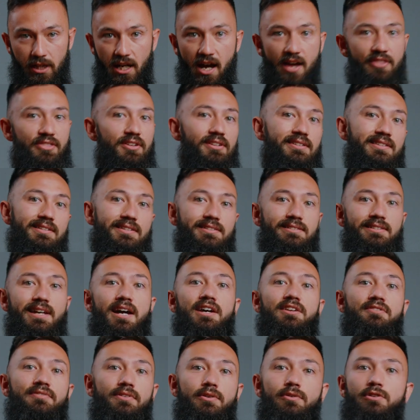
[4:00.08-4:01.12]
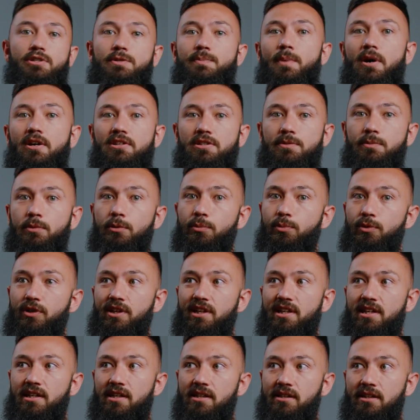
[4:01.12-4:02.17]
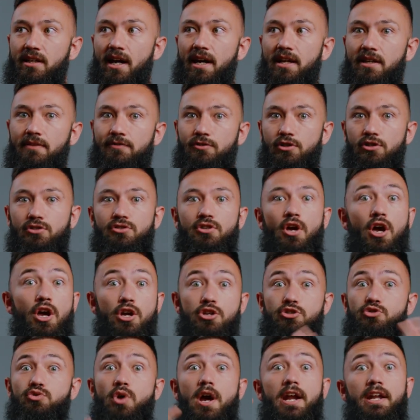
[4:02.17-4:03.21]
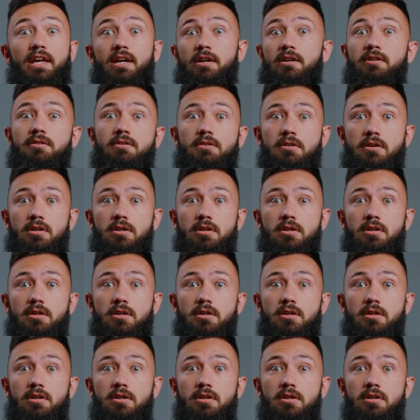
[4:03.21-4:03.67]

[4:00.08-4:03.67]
I think that it's kind of irresponsible breeding and kind of just trying to,